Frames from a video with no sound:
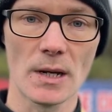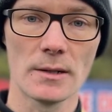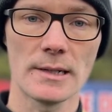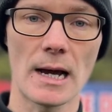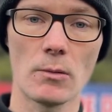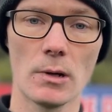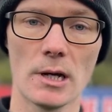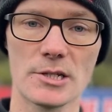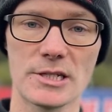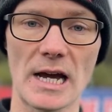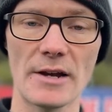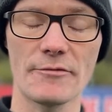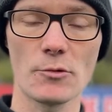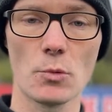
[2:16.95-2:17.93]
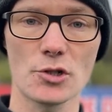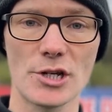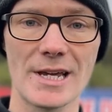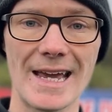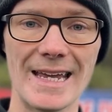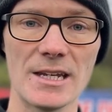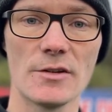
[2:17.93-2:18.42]
Now, aside from
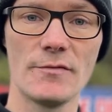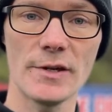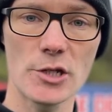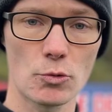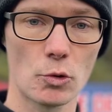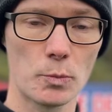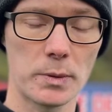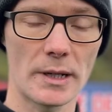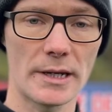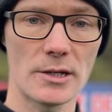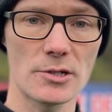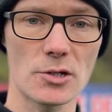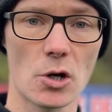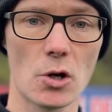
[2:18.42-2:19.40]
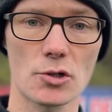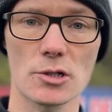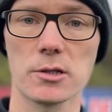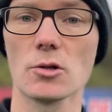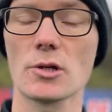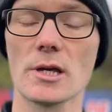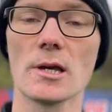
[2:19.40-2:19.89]
watching individual players or just
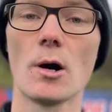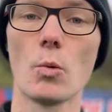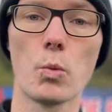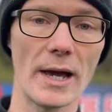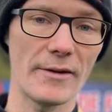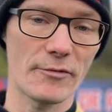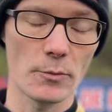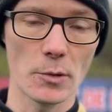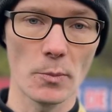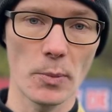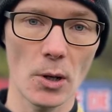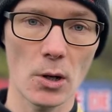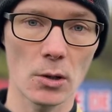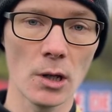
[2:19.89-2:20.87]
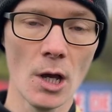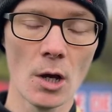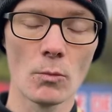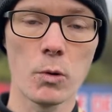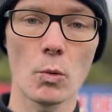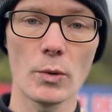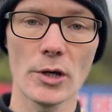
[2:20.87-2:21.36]
looking away from the ball,
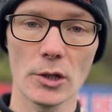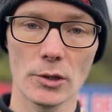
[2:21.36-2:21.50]
what we